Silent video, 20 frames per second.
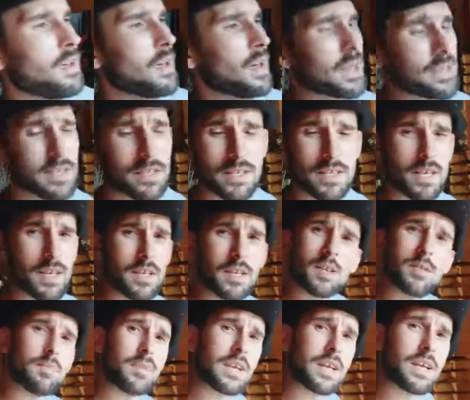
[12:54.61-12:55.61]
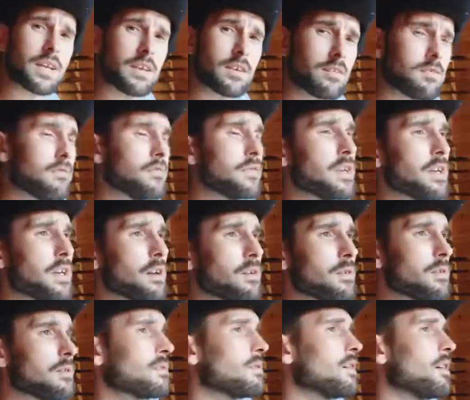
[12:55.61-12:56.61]
As I said at the beginning of the video,
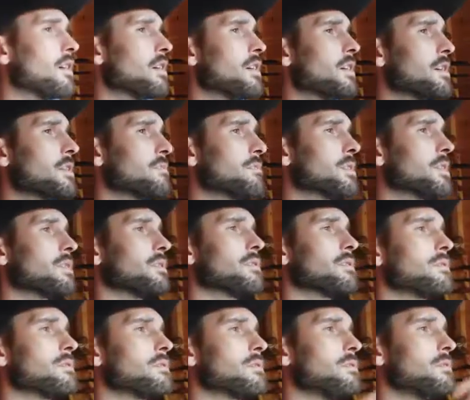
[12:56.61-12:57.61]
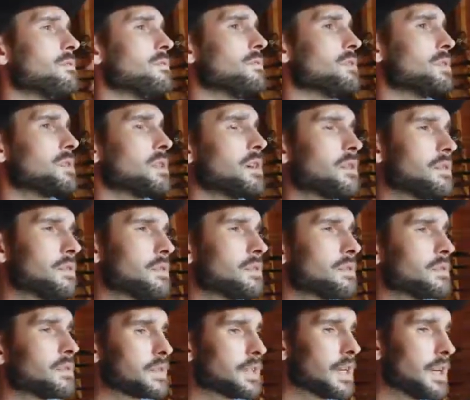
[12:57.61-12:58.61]
I'm going to
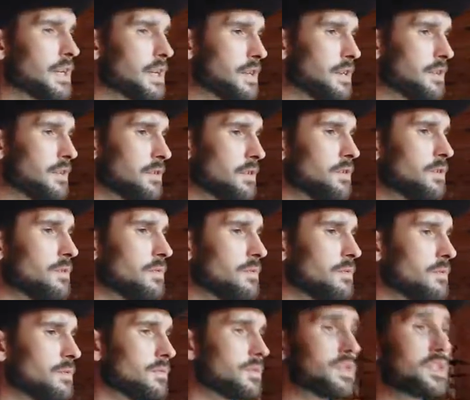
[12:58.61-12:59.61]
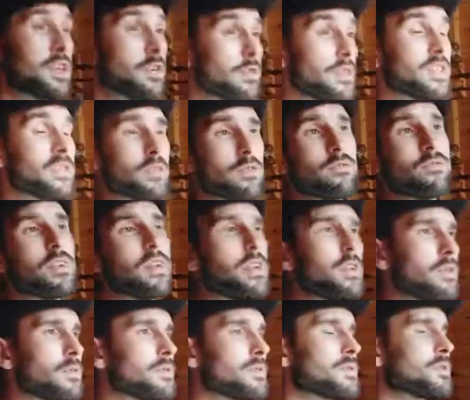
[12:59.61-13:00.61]
start a new series of
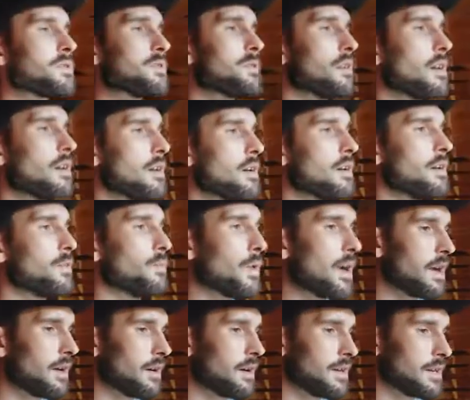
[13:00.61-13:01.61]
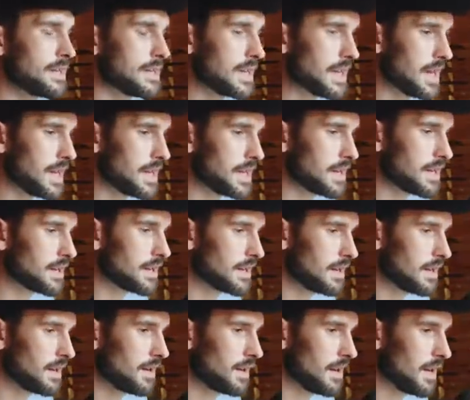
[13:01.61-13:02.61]
videos where I take
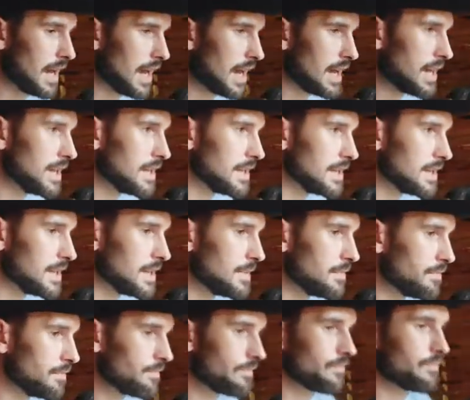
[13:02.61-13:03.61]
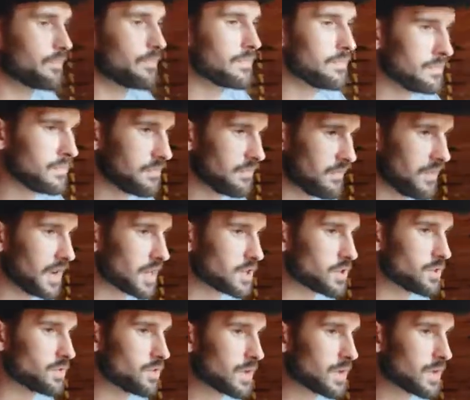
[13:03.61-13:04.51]
a fictional